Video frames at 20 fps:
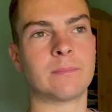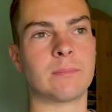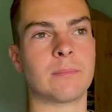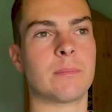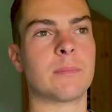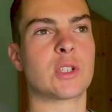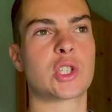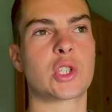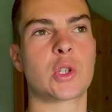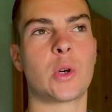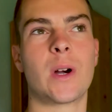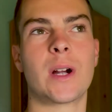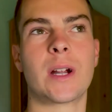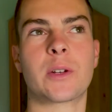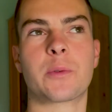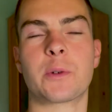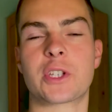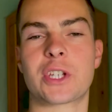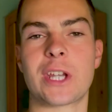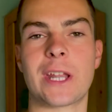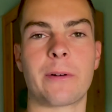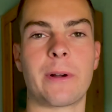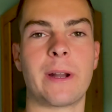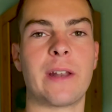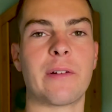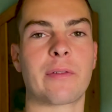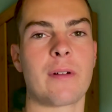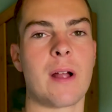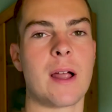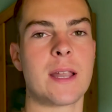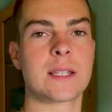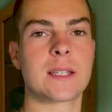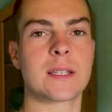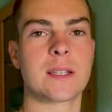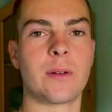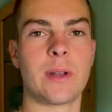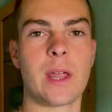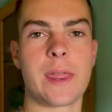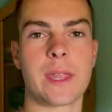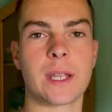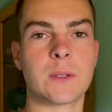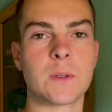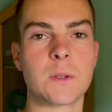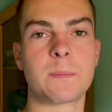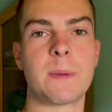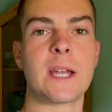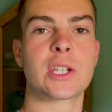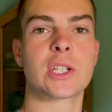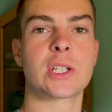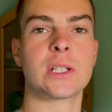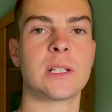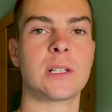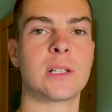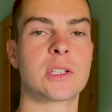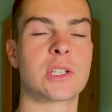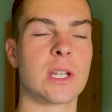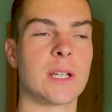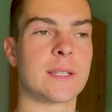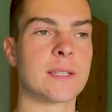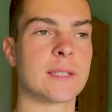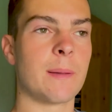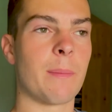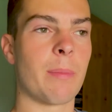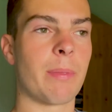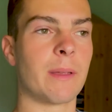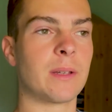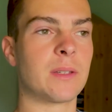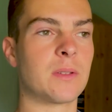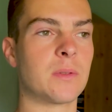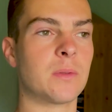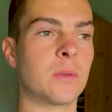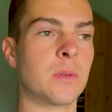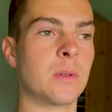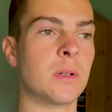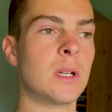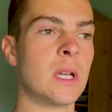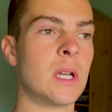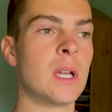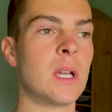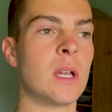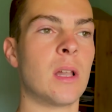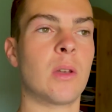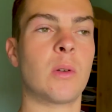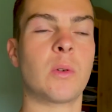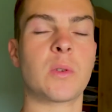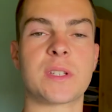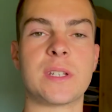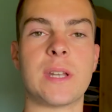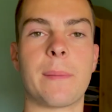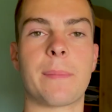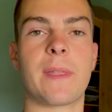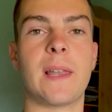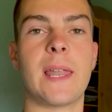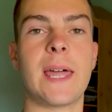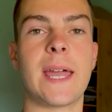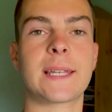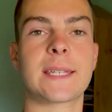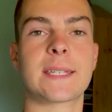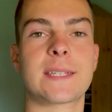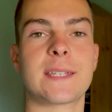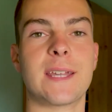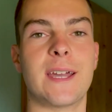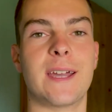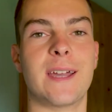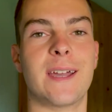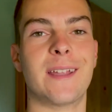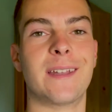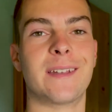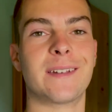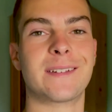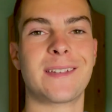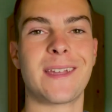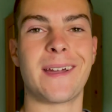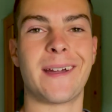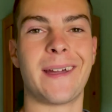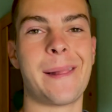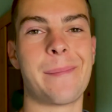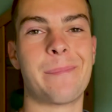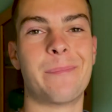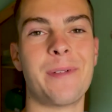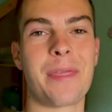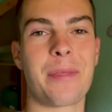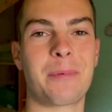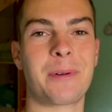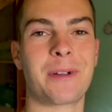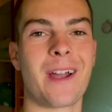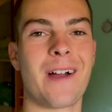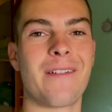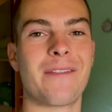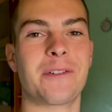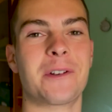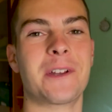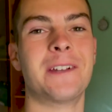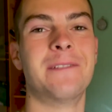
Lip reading: short regenerative run, so nothing too special, just something to loosen up the legs and yeah, help with recovery.